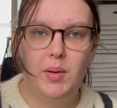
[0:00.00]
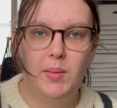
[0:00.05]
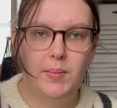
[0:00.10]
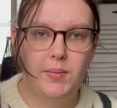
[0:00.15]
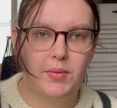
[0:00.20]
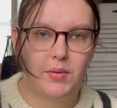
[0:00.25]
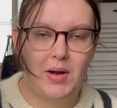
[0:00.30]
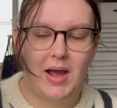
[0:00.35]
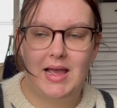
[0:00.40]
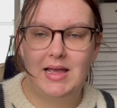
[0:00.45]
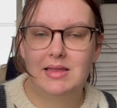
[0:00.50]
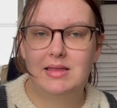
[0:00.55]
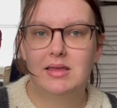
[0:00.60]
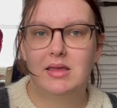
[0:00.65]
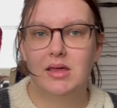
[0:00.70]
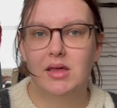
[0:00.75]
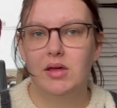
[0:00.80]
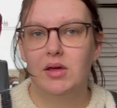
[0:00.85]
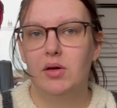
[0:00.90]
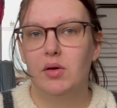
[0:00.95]

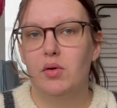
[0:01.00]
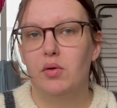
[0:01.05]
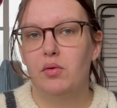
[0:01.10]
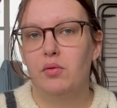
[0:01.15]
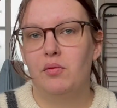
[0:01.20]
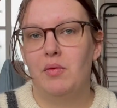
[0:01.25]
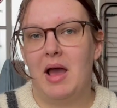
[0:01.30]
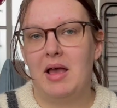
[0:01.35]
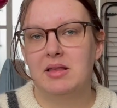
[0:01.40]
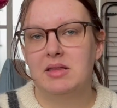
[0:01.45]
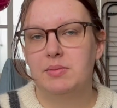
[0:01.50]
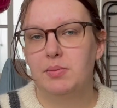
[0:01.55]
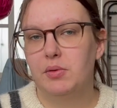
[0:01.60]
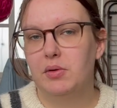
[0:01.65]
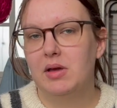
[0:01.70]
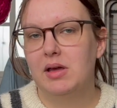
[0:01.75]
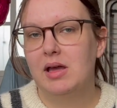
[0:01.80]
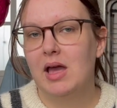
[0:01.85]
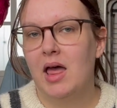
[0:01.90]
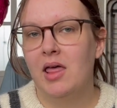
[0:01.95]
bright
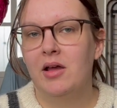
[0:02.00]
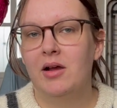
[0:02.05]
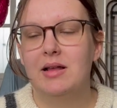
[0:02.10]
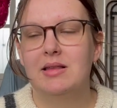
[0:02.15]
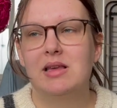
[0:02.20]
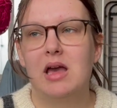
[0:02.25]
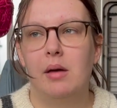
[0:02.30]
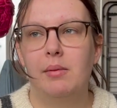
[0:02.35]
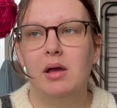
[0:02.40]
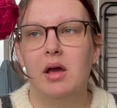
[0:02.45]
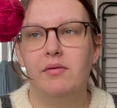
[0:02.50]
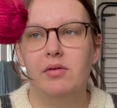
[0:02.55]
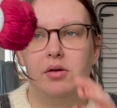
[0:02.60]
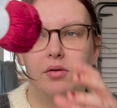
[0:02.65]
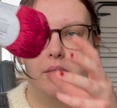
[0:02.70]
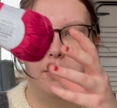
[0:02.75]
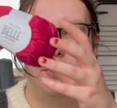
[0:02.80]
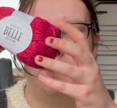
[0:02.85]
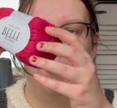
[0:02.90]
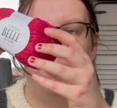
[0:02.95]
raspberry color. It's coming off
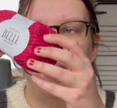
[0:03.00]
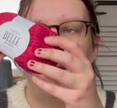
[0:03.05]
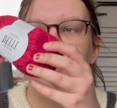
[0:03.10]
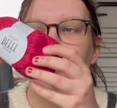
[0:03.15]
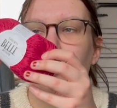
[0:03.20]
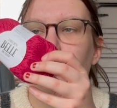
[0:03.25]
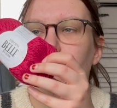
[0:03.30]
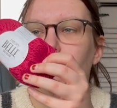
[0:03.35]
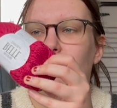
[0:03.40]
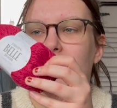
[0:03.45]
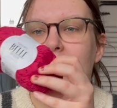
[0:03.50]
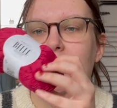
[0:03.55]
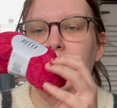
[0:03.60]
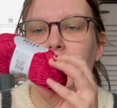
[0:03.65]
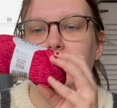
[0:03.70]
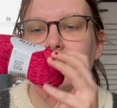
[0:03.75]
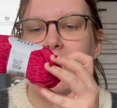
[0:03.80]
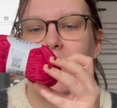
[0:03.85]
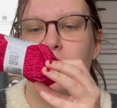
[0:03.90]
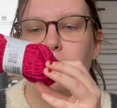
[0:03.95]
a bit more red
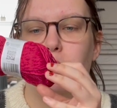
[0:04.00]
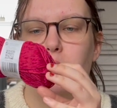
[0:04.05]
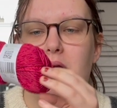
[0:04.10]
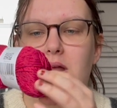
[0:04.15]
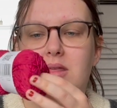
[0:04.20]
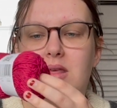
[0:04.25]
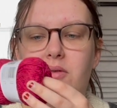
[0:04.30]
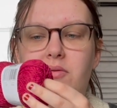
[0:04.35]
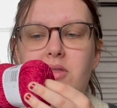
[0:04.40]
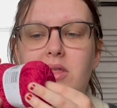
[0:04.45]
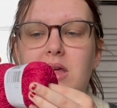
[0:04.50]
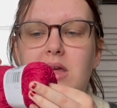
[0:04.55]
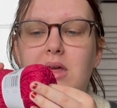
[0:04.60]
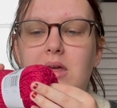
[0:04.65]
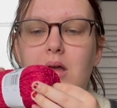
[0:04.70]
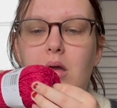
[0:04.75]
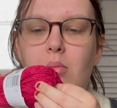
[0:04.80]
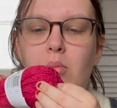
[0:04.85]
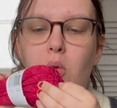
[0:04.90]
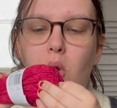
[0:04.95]
on camera. It's definitely
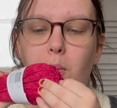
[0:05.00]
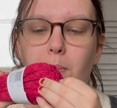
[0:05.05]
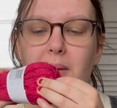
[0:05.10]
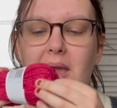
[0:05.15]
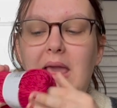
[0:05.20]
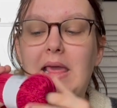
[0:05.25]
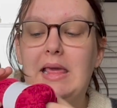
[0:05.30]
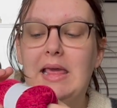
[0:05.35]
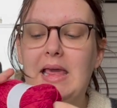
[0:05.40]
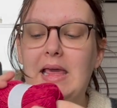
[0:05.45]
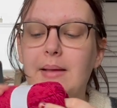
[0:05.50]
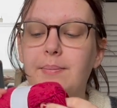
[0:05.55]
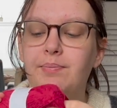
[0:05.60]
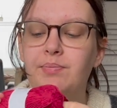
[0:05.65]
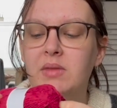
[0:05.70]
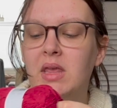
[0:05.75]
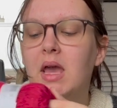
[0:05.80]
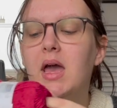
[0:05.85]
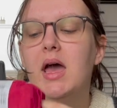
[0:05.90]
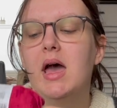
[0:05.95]
more pinky,
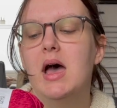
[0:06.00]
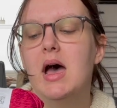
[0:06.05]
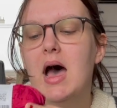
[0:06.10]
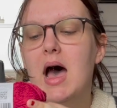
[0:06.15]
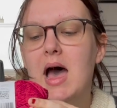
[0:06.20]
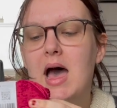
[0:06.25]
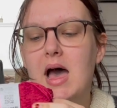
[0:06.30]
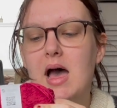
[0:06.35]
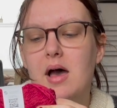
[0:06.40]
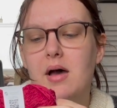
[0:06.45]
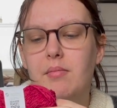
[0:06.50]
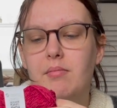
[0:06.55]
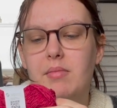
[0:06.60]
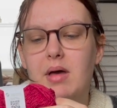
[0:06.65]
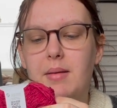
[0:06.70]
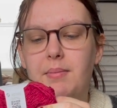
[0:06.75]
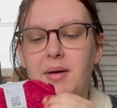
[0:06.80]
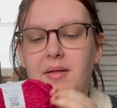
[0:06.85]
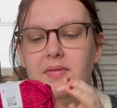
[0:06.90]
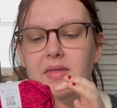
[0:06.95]

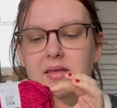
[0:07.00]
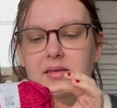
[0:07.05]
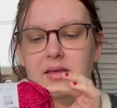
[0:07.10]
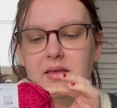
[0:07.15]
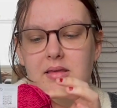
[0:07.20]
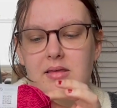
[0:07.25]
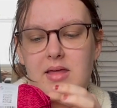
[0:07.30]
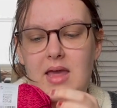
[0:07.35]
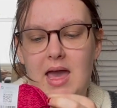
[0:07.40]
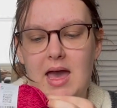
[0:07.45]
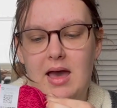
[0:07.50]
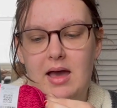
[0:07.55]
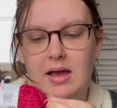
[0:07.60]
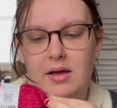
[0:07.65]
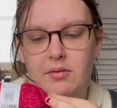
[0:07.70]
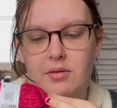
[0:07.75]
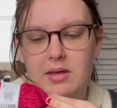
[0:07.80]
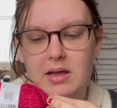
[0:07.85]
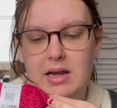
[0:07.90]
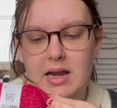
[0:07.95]
but this is, yeah, a
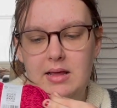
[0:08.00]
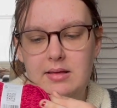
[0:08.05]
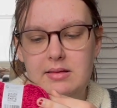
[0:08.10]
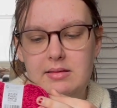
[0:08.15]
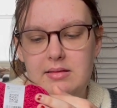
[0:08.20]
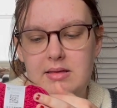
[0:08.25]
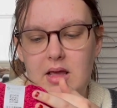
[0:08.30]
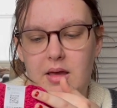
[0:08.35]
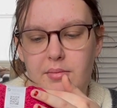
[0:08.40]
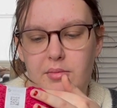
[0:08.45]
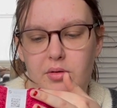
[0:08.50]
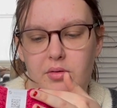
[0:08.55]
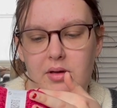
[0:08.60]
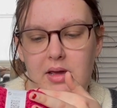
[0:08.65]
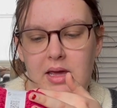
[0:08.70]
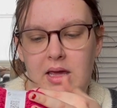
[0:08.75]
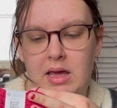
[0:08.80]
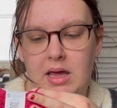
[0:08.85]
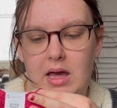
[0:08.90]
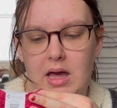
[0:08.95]
really nice
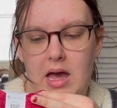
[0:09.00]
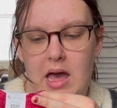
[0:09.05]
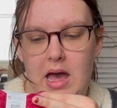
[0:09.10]
summery